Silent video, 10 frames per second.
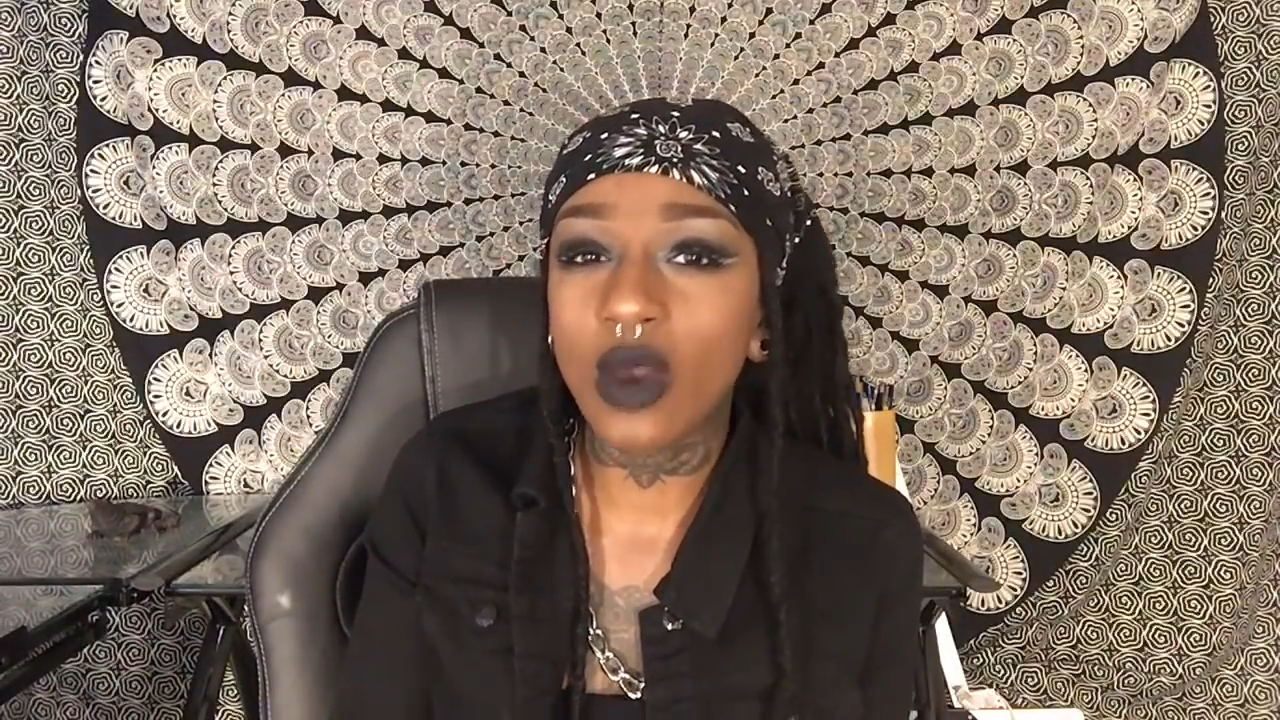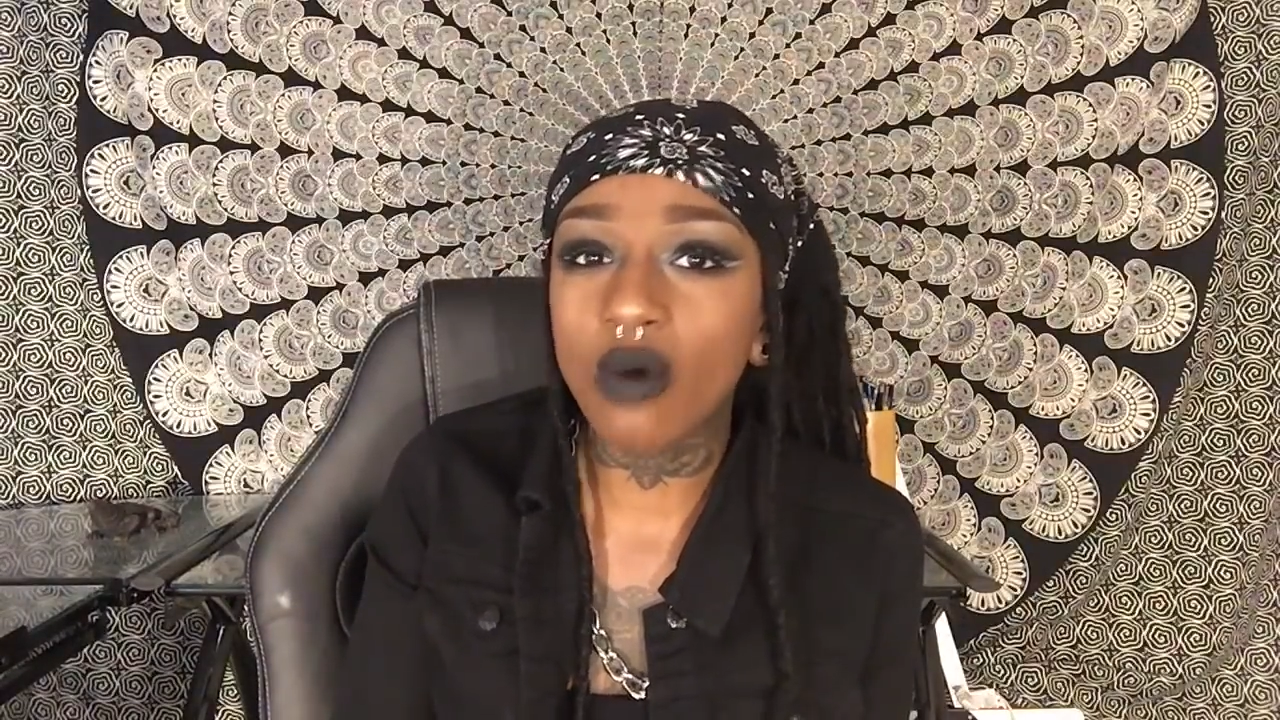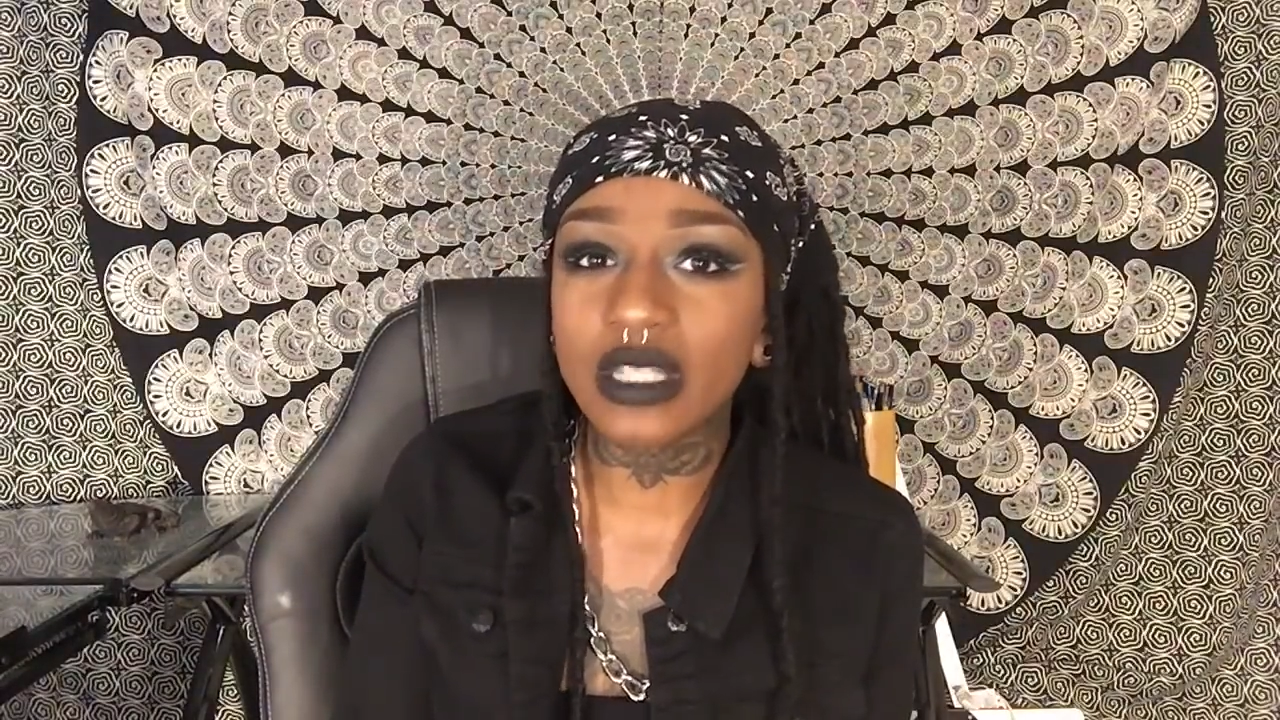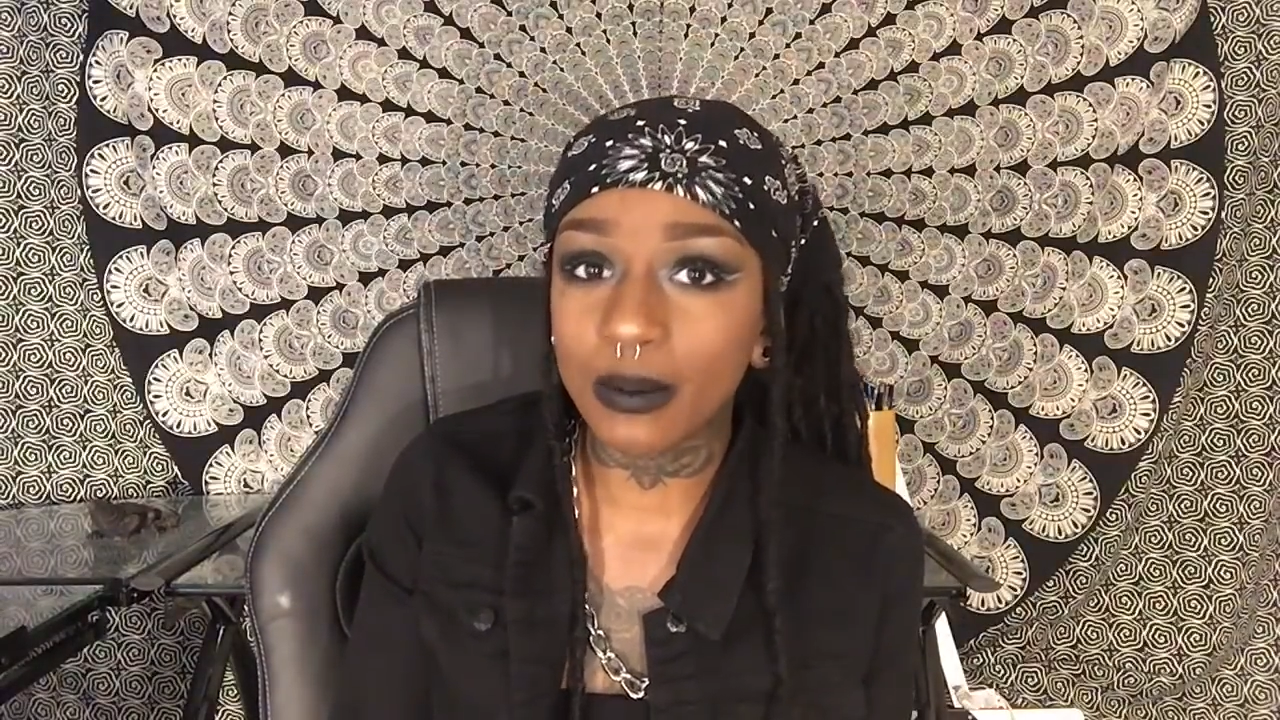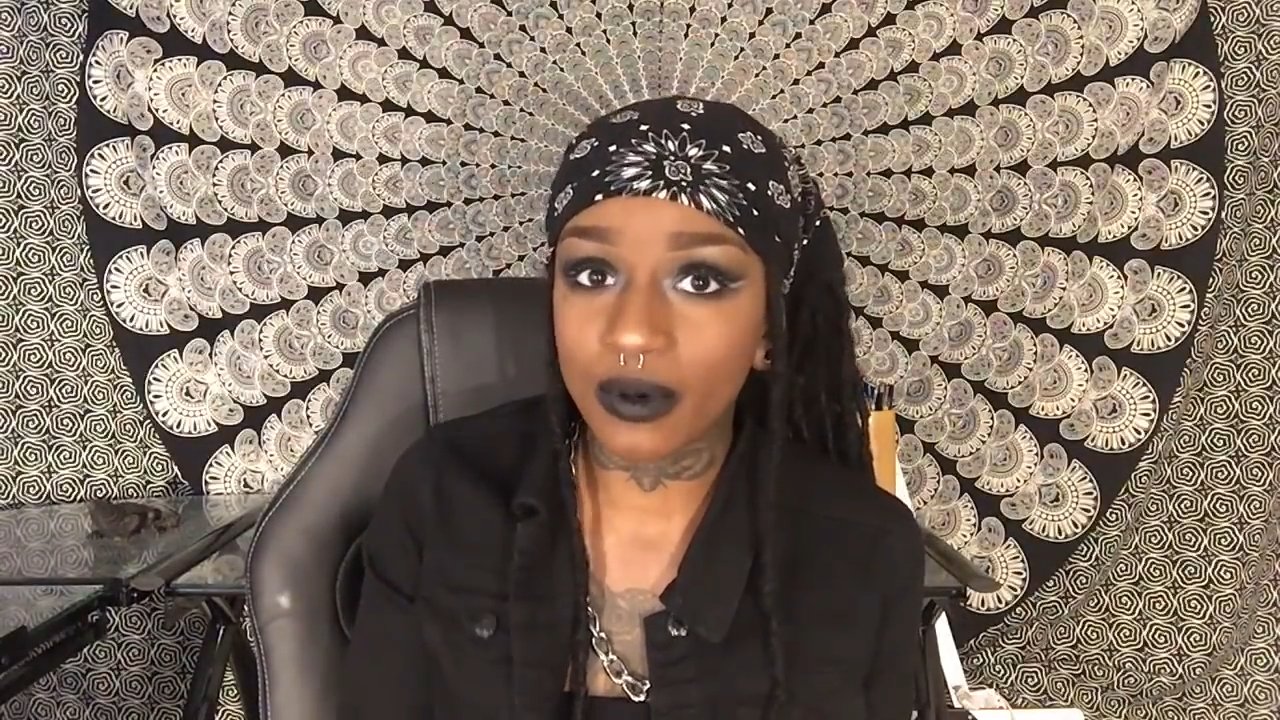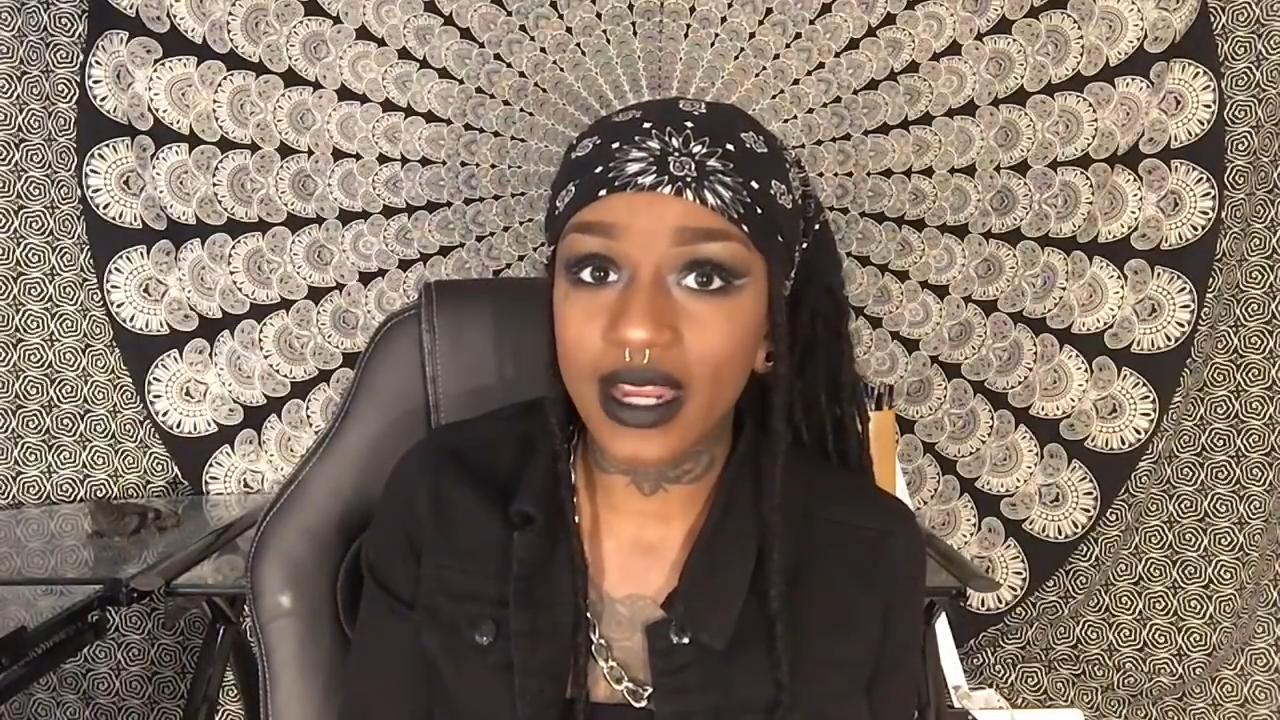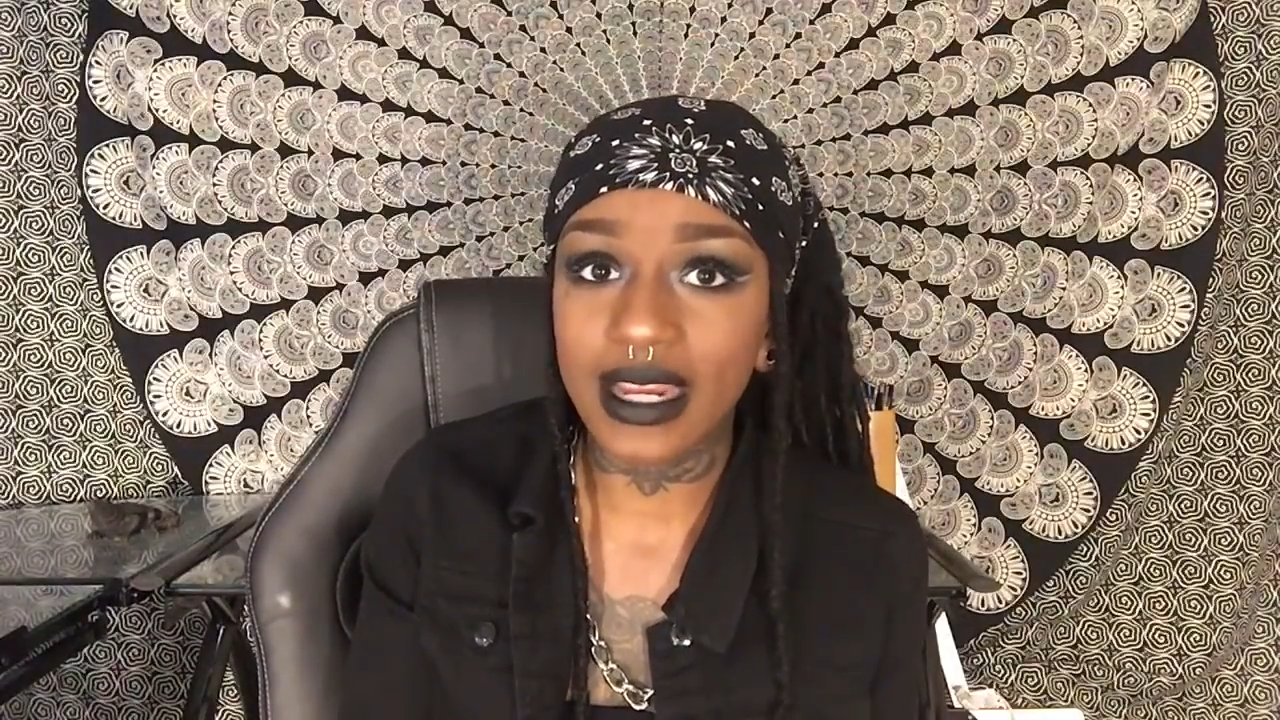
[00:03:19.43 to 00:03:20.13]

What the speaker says: only break